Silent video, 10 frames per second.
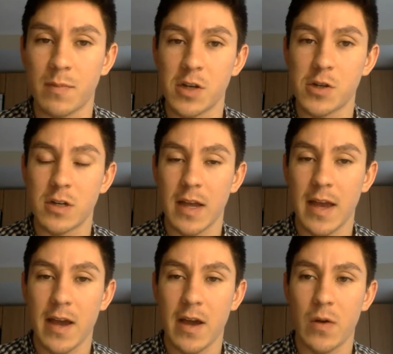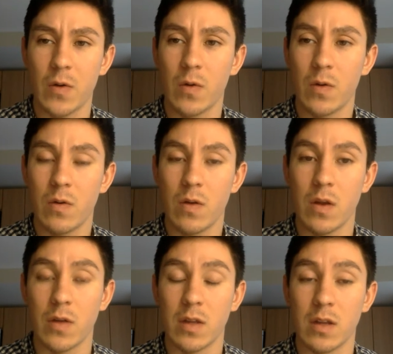mentioned how you
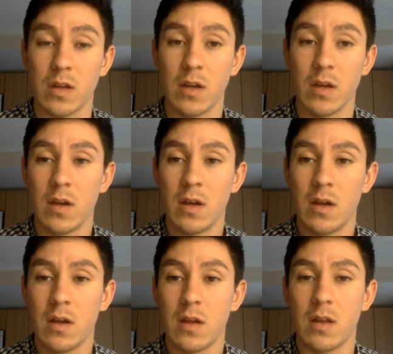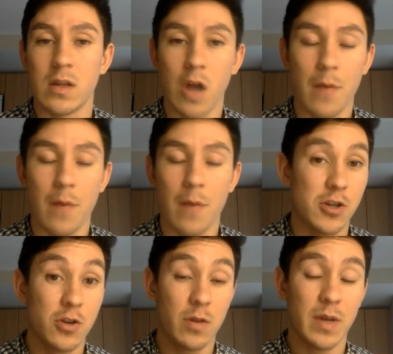know like the the top hand
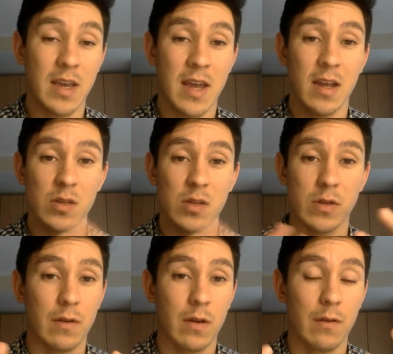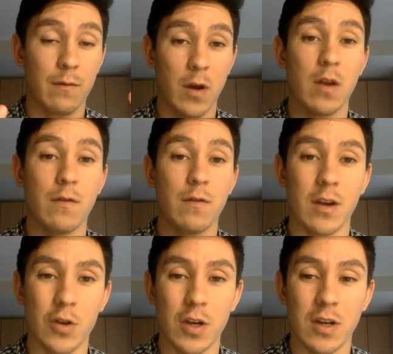shooting mechanics was a, a very very
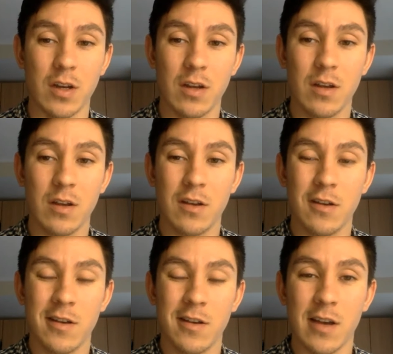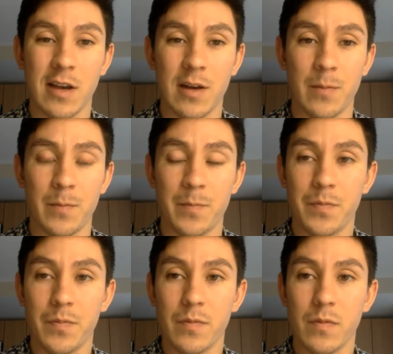good um,
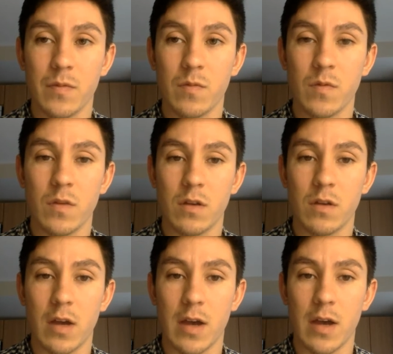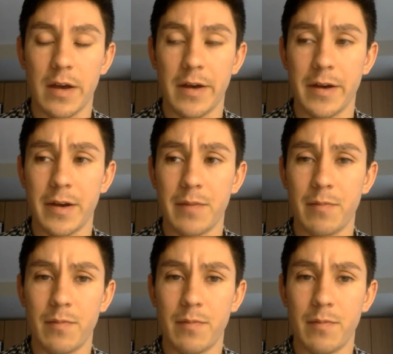uh,